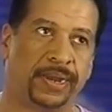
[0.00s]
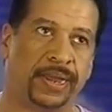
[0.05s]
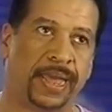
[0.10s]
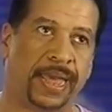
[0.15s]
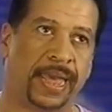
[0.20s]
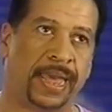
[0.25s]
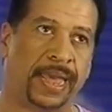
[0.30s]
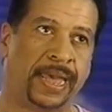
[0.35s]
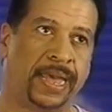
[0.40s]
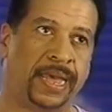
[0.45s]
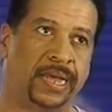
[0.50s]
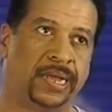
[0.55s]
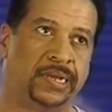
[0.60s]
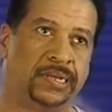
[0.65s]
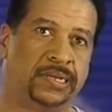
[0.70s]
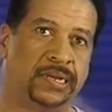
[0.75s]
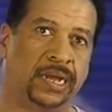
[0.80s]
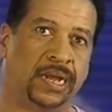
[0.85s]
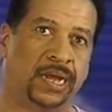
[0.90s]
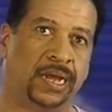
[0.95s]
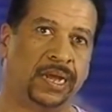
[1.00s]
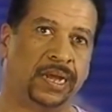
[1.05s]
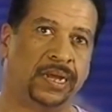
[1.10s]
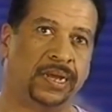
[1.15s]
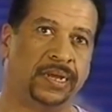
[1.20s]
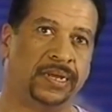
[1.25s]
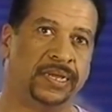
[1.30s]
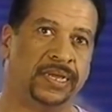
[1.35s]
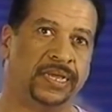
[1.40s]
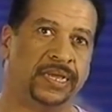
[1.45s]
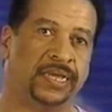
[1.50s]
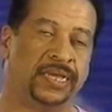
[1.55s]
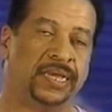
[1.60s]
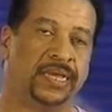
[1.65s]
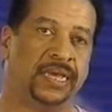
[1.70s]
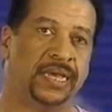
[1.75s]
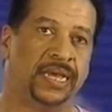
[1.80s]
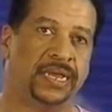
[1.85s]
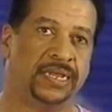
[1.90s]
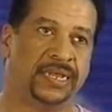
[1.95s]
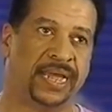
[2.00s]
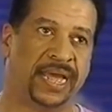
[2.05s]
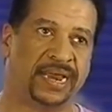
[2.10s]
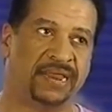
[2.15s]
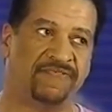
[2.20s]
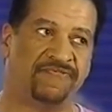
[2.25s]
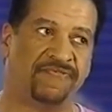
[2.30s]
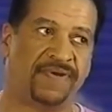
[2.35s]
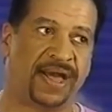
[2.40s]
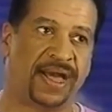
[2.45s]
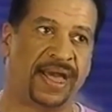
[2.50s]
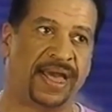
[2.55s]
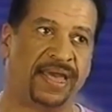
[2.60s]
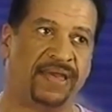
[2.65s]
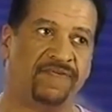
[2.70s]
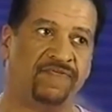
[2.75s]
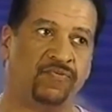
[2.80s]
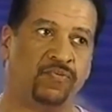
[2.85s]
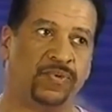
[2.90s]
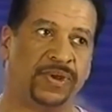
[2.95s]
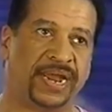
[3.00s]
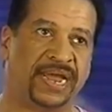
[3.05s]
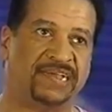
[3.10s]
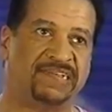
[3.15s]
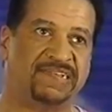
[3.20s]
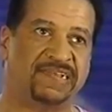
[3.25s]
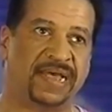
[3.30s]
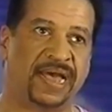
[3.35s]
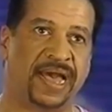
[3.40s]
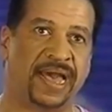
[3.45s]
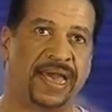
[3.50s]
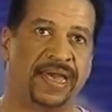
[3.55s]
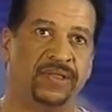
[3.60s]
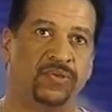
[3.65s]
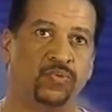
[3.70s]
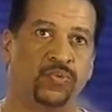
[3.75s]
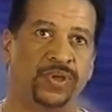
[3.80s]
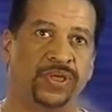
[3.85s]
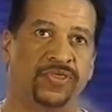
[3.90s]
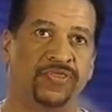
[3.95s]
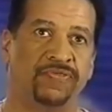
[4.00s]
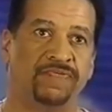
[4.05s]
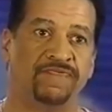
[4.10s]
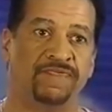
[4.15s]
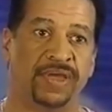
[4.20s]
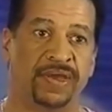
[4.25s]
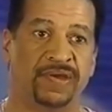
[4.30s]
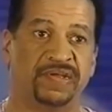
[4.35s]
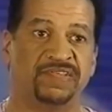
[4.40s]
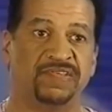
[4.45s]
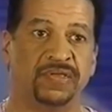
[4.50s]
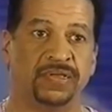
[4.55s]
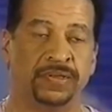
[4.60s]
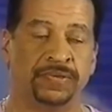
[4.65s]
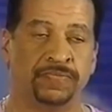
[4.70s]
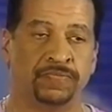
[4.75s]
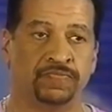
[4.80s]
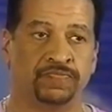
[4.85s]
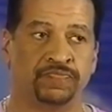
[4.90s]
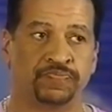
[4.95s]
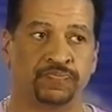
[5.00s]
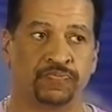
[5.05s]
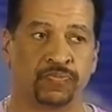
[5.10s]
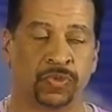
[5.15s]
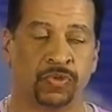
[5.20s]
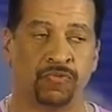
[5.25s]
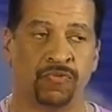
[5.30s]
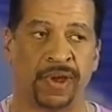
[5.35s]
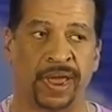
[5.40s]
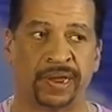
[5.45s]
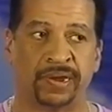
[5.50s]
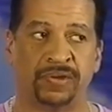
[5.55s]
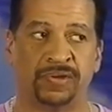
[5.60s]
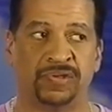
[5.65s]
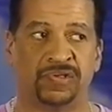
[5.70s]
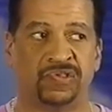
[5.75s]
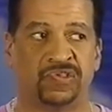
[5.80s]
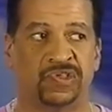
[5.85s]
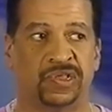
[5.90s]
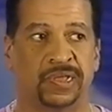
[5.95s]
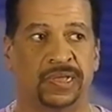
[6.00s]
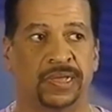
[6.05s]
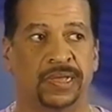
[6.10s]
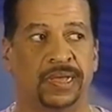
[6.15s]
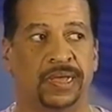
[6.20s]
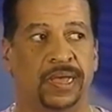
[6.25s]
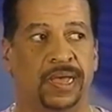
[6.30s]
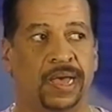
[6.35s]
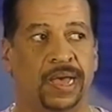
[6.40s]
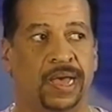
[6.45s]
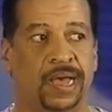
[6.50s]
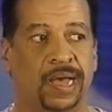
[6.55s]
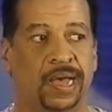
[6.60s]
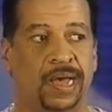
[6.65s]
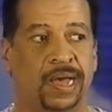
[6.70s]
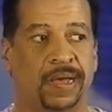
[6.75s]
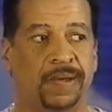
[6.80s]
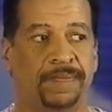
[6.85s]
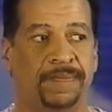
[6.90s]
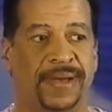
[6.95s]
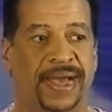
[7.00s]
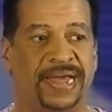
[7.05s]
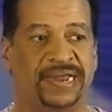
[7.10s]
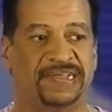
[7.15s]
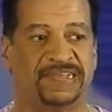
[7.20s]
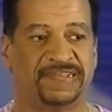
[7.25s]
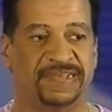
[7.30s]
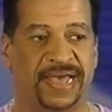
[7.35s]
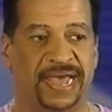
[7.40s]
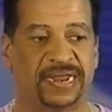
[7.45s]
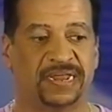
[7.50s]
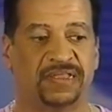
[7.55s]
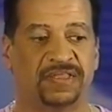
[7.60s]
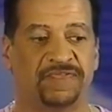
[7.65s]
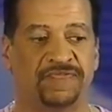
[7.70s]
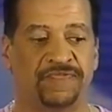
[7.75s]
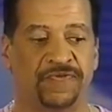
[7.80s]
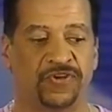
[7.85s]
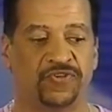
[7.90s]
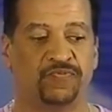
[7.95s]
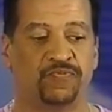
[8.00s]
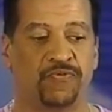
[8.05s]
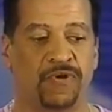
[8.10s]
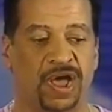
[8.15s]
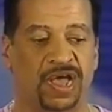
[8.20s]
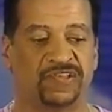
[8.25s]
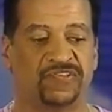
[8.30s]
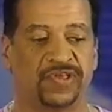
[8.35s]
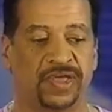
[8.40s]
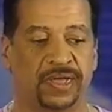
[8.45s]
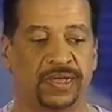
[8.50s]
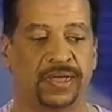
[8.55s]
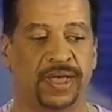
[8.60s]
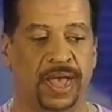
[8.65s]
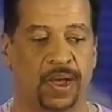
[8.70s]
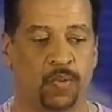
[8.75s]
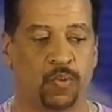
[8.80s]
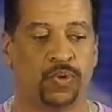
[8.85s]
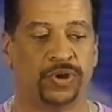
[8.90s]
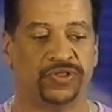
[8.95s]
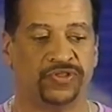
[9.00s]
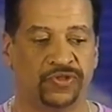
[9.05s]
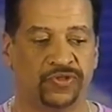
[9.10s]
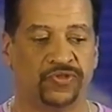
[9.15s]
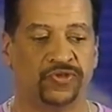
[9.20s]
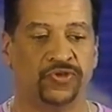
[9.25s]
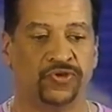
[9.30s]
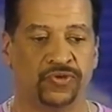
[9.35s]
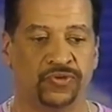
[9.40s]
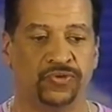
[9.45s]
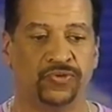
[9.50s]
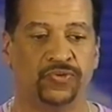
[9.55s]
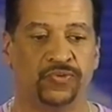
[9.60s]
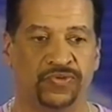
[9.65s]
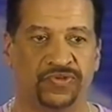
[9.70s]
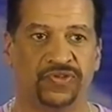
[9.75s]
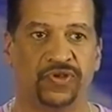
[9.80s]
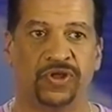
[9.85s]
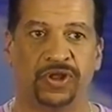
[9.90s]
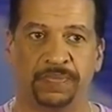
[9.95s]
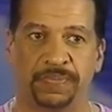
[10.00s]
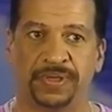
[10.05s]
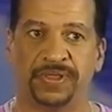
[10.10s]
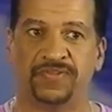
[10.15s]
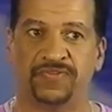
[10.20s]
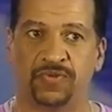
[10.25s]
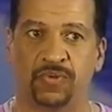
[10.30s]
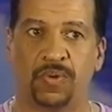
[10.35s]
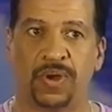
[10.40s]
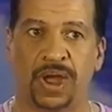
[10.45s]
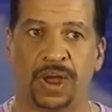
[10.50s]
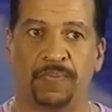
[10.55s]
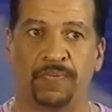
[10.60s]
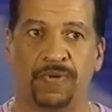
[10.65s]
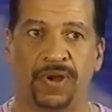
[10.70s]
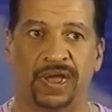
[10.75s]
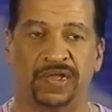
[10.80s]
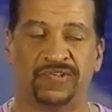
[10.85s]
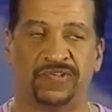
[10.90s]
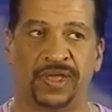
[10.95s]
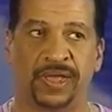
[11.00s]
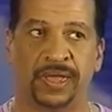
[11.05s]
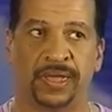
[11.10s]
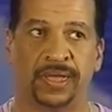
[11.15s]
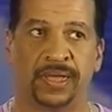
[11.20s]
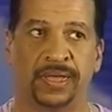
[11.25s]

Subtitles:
And in 95, when I signed with Verity Records, I decided the first project I wanted to do was going to be this choir project.